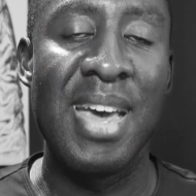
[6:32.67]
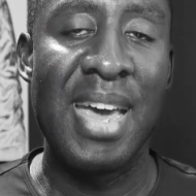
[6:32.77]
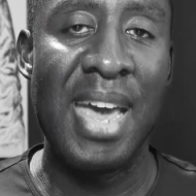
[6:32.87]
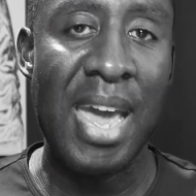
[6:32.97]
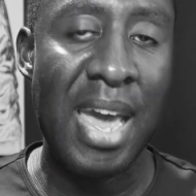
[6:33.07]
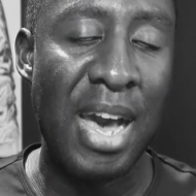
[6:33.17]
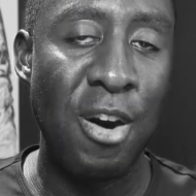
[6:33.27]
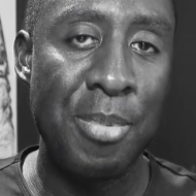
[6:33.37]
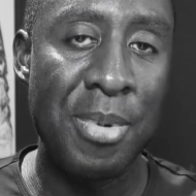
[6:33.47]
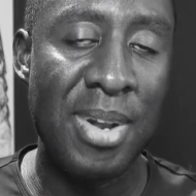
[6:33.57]
hey, I
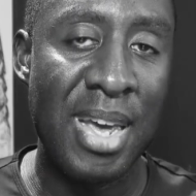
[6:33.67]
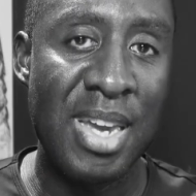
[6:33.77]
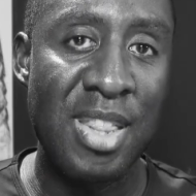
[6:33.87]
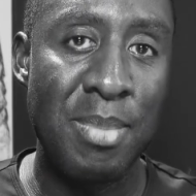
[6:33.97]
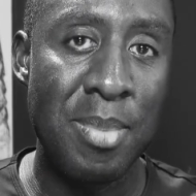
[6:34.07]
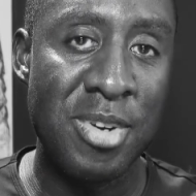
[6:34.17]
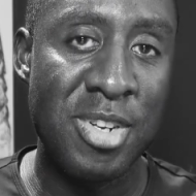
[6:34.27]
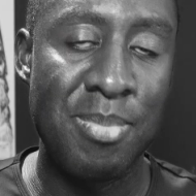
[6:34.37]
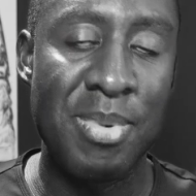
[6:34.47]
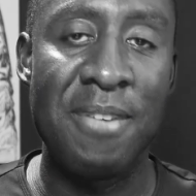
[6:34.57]
hope you're liking the
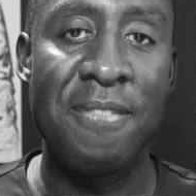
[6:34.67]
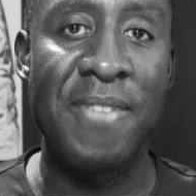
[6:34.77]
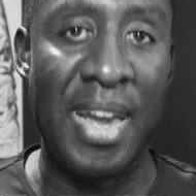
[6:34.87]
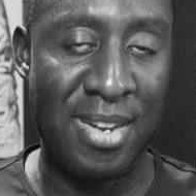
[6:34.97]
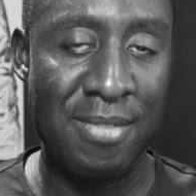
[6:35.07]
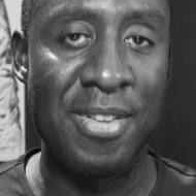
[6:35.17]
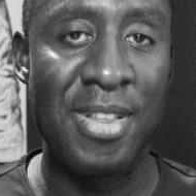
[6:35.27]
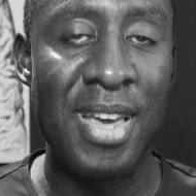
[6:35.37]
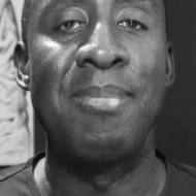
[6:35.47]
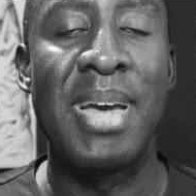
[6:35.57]
membership.
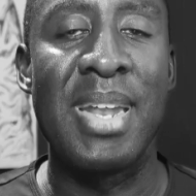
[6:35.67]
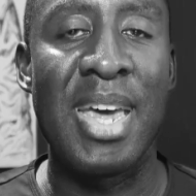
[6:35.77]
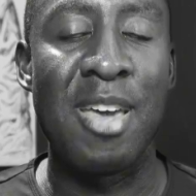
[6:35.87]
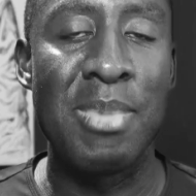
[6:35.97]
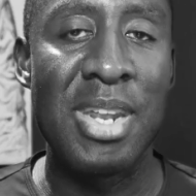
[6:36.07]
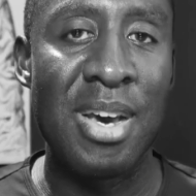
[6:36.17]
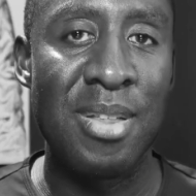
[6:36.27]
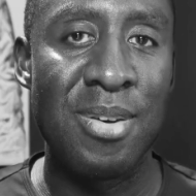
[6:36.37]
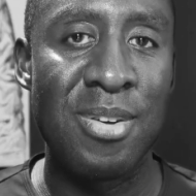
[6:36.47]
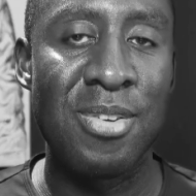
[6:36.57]
Effectively, like many
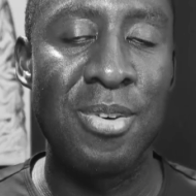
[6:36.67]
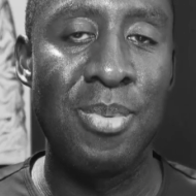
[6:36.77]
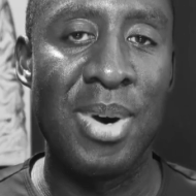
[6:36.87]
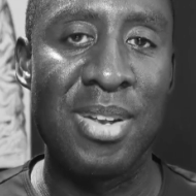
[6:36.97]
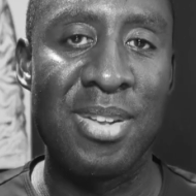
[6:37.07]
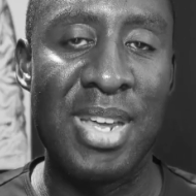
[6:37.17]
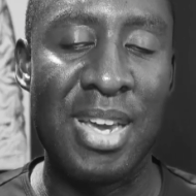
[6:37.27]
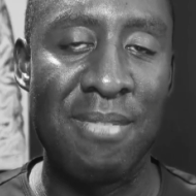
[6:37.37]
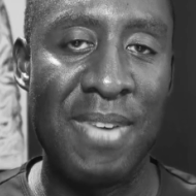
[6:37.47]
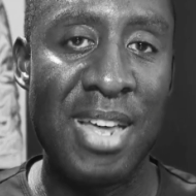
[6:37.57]
others who want to
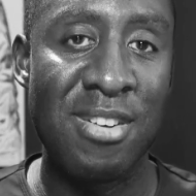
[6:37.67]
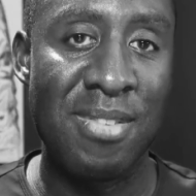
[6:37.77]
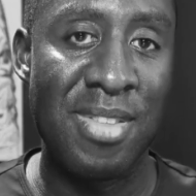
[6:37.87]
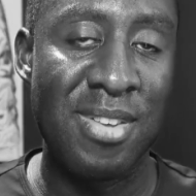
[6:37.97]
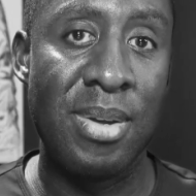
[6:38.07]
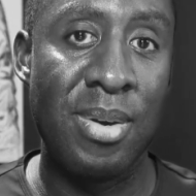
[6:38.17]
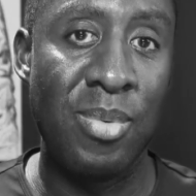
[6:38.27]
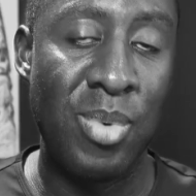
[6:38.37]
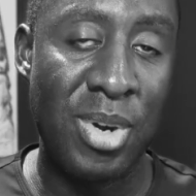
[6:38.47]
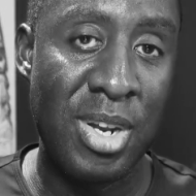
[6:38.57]
take advantage of this,
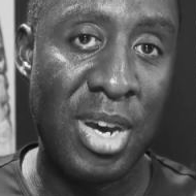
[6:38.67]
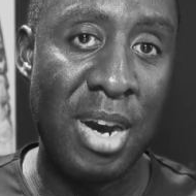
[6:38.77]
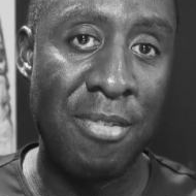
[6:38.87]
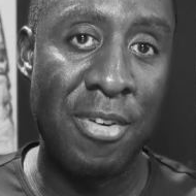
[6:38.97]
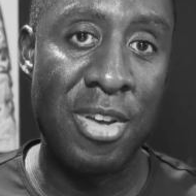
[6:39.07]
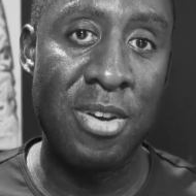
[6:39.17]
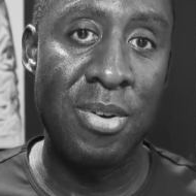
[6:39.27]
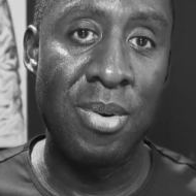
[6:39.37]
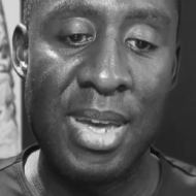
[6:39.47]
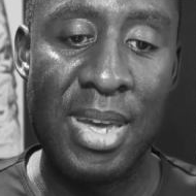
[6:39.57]
we're going to offer
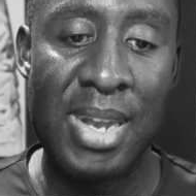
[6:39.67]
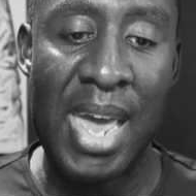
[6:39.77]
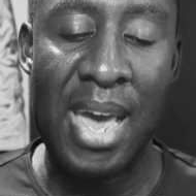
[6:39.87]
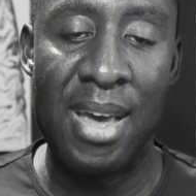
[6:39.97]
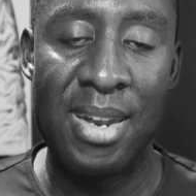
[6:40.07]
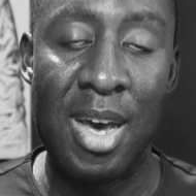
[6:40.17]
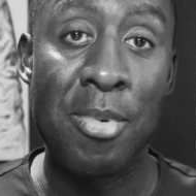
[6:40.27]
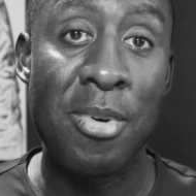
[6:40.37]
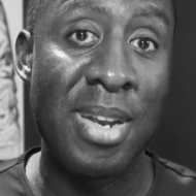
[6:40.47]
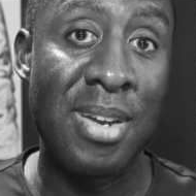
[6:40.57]
you an
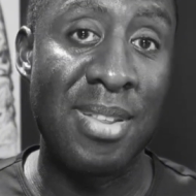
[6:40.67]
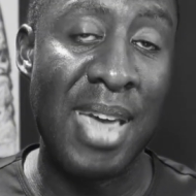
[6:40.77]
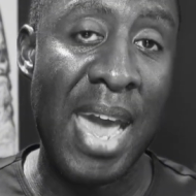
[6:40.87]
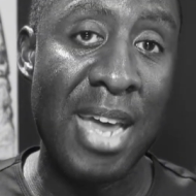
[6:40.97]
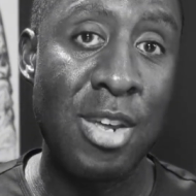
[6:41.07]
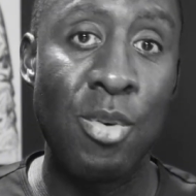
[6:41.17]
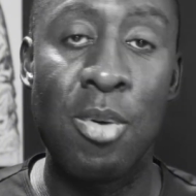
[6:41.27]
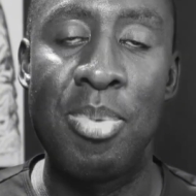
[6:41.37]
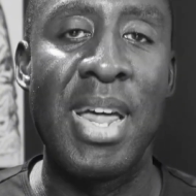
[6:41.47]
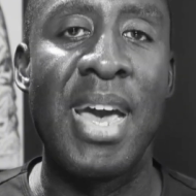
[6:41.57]
upgrade to the annual
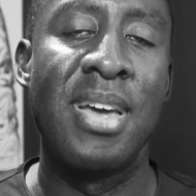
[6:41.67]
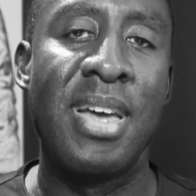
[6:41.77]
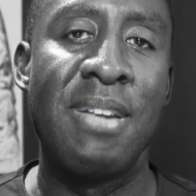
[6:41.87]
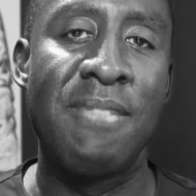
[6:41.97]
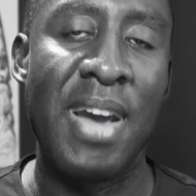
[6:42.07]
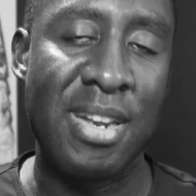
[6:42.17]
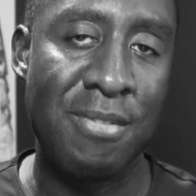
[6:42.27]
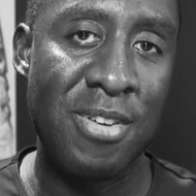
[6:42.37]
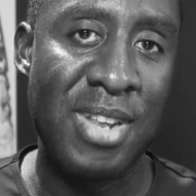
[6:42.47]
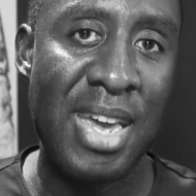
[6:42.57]
plan. In fact,
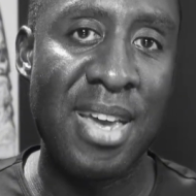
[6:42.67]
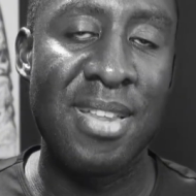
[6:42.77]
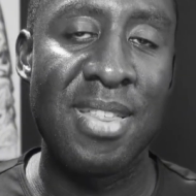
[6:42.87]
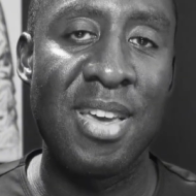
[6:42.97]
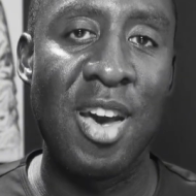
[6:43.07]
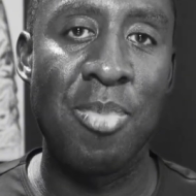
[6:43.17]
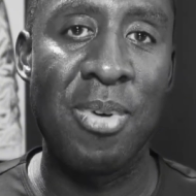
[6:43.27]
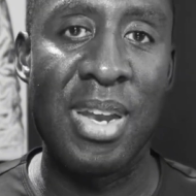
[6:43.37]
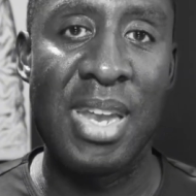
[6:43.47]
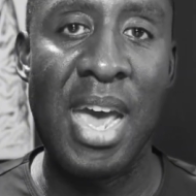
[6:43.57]
if you take the
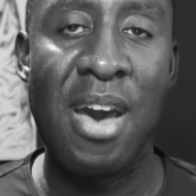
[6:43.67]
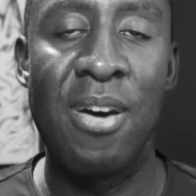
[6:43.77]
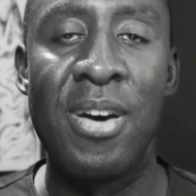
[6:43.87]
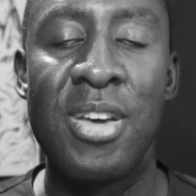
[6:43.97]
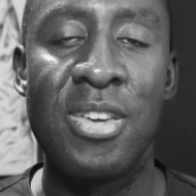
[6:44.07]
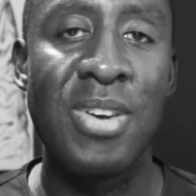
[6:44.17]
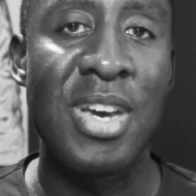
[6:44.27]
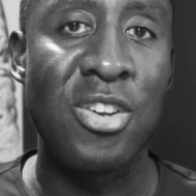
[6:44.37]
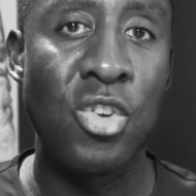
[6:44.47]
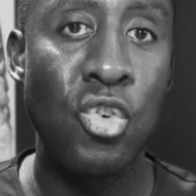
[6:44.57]
upgrade now, you
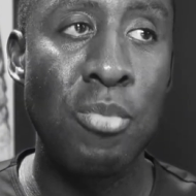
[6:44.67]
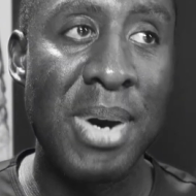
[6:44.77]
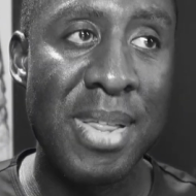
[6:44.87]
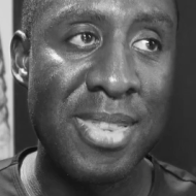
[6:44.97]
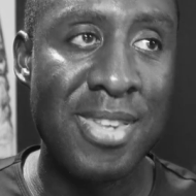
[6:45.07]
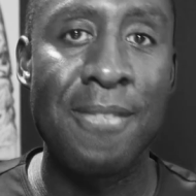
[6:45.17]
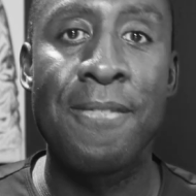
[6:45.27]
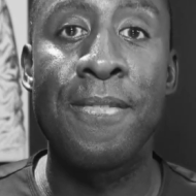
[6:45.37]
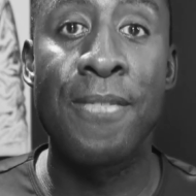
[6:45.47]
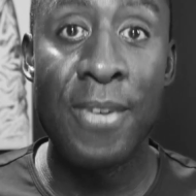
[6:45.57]
get 2 months
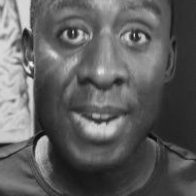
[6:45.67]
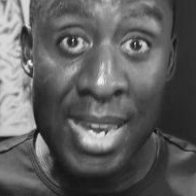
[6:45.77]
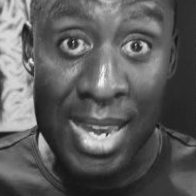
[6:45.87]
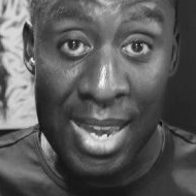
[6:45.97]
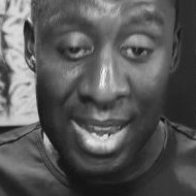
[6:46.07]
free.